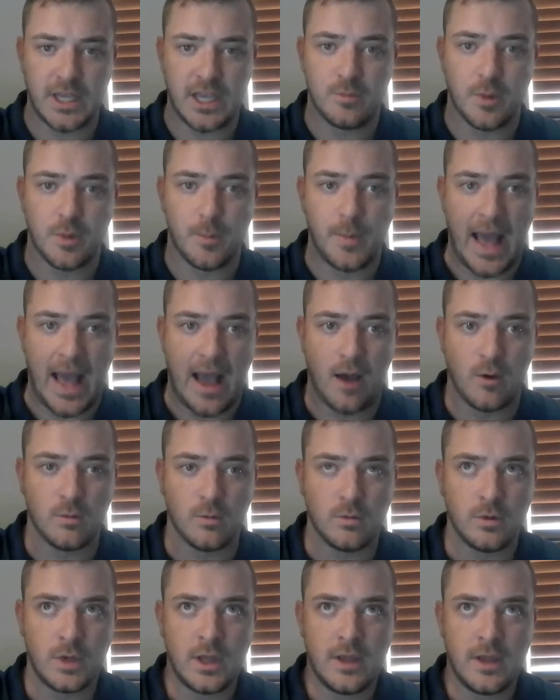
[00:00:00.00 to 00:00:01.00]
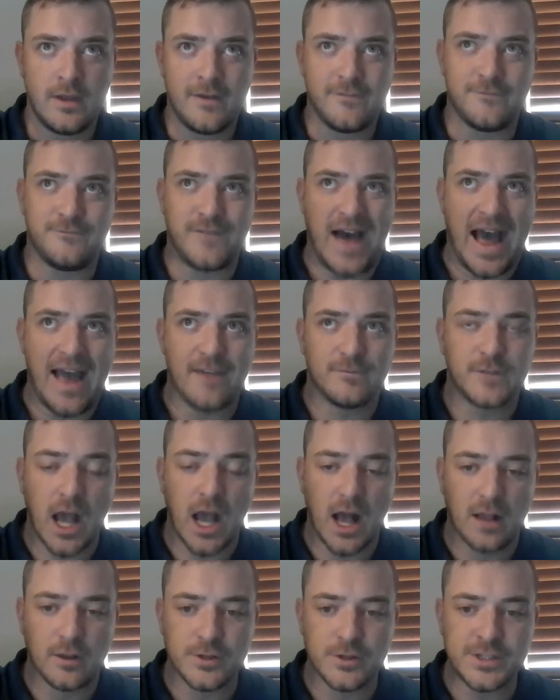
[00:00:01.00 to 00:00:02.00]
keep about 5
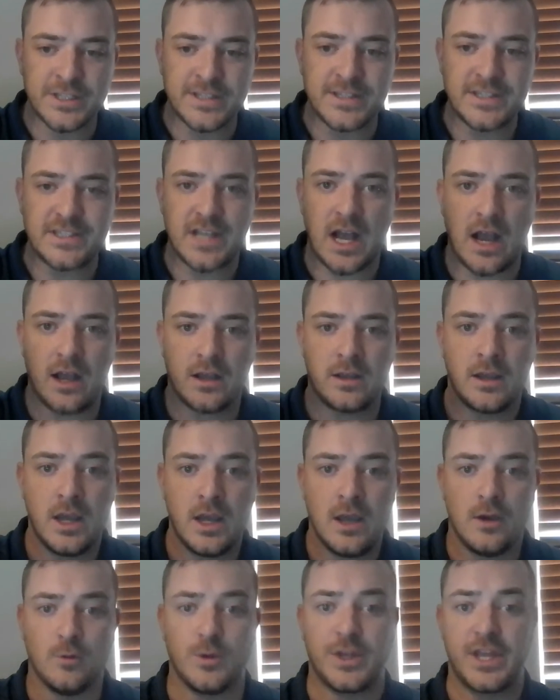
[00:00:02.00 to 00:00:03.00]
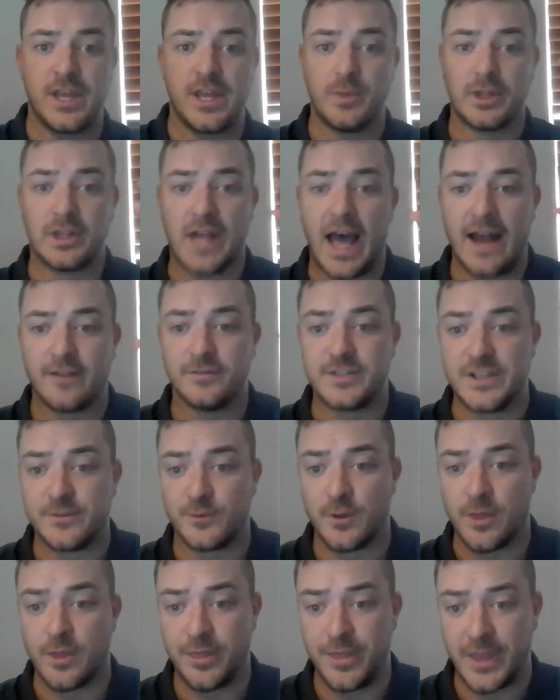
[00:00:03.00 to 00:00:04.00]
colors in stock. We keep a lot of
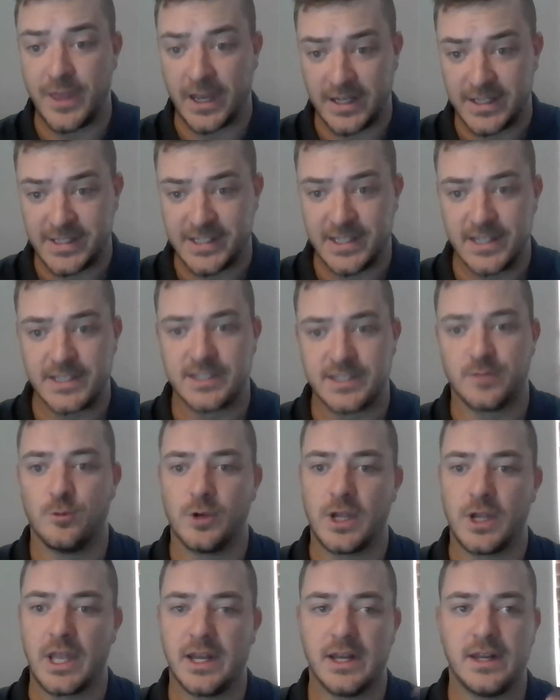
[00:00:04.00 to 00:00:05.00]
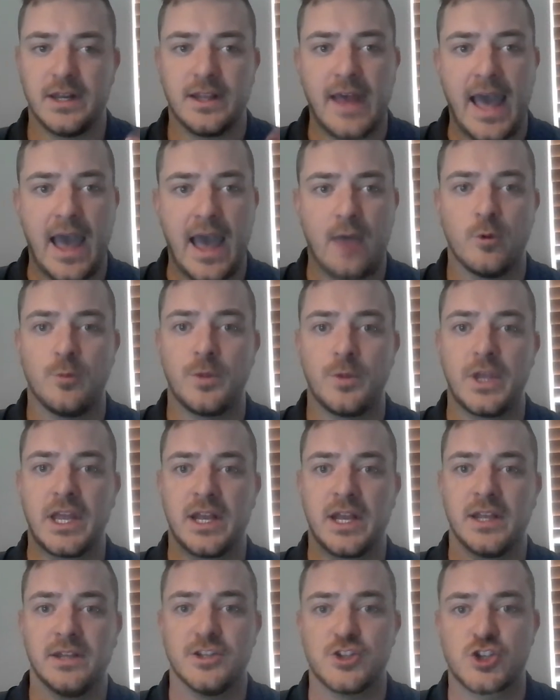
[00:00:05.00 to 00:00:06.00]
different thicknesses, and we'll get into that when we
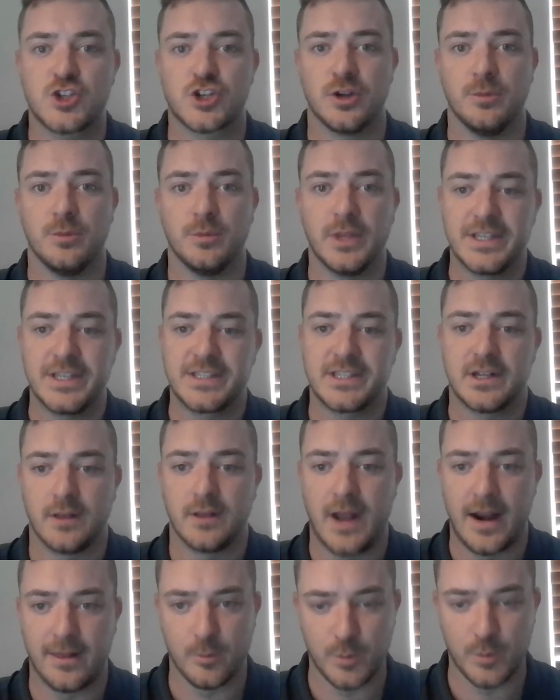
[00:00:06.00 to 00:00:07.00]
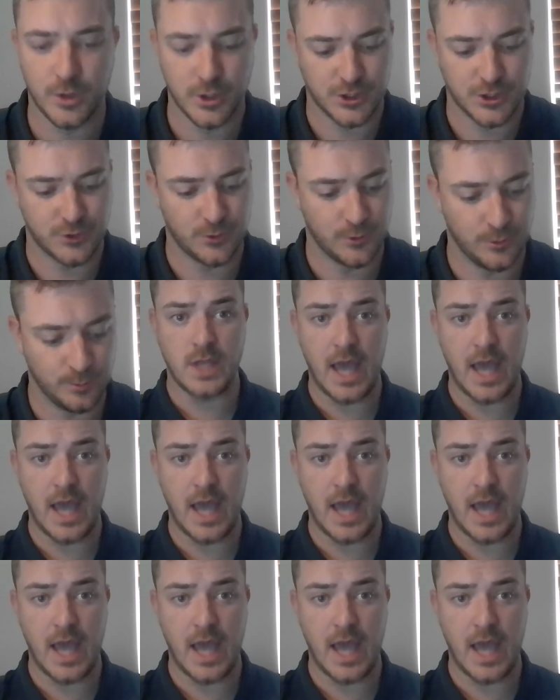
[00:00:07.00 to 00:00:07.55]
get into trimless and a lot of the push through.